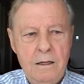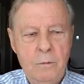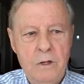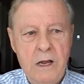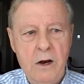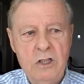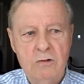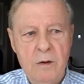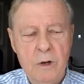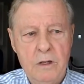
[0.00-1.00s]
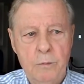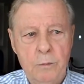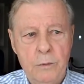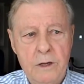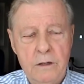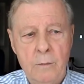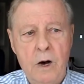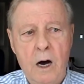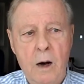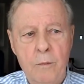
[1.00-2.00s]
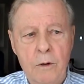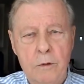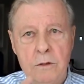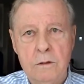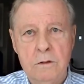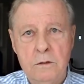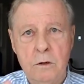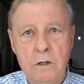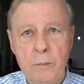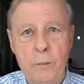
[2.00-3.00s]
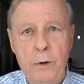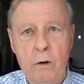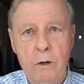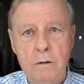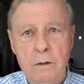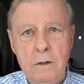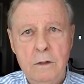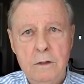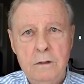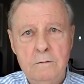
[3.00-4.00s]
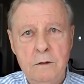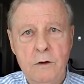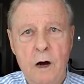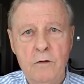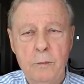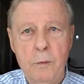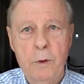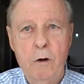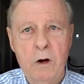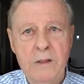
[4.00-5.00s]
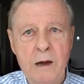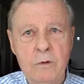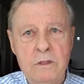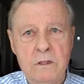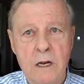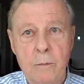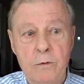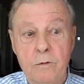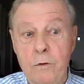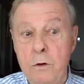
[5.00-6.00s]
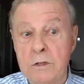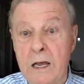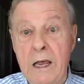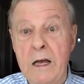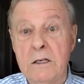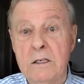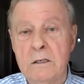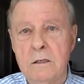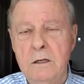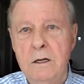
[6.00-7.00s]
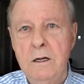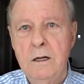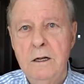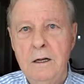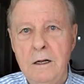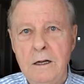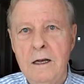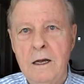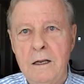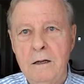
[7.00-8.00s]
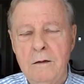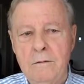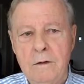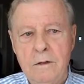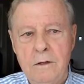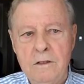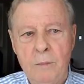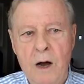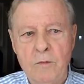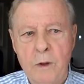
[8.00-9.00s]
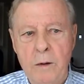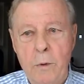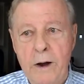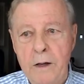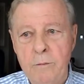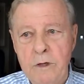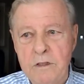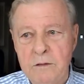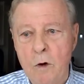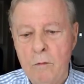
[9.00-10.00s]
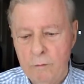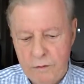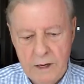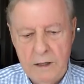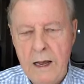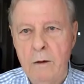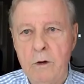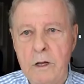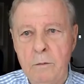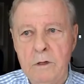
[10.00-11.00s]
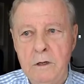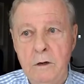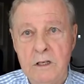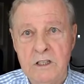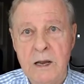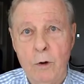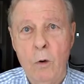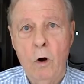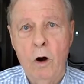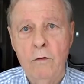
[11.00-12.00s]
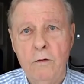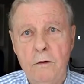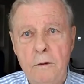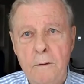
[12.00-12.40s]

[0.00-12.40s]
And when the airstream hit the, hit the bomb, it would turn the propeller, revolve the propeller, and that would set up the fuse, I guess. And uh, those bombs made quite a big smoke thing down when, he, when the, you could see him go off.